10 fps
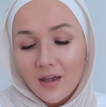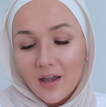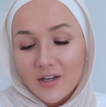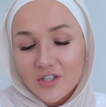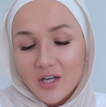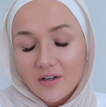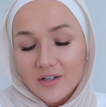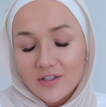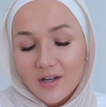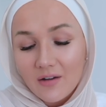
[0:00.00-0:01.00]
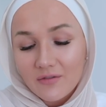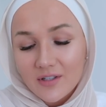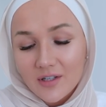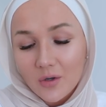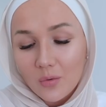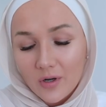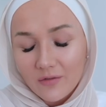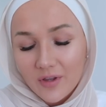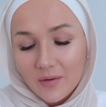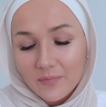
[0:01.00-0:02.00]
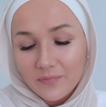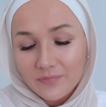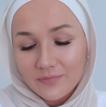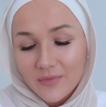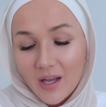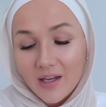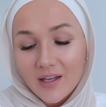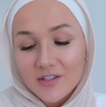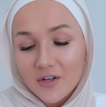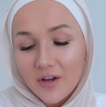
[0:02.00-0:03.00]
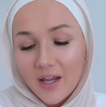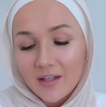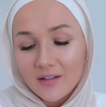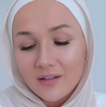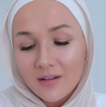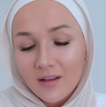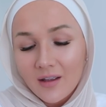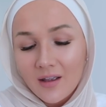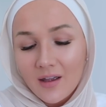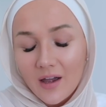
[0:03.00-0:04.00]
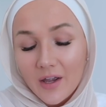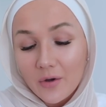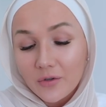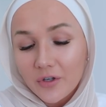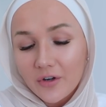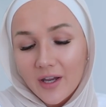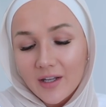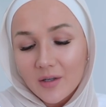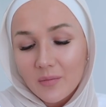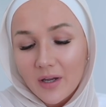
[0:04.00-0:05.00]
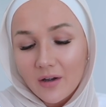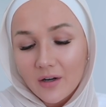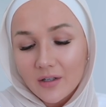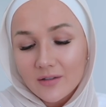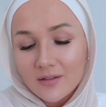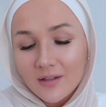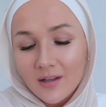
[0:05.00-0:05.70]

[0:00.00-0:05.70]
I cherish every single one of them. I kiss her head. I hold her hand on my heart.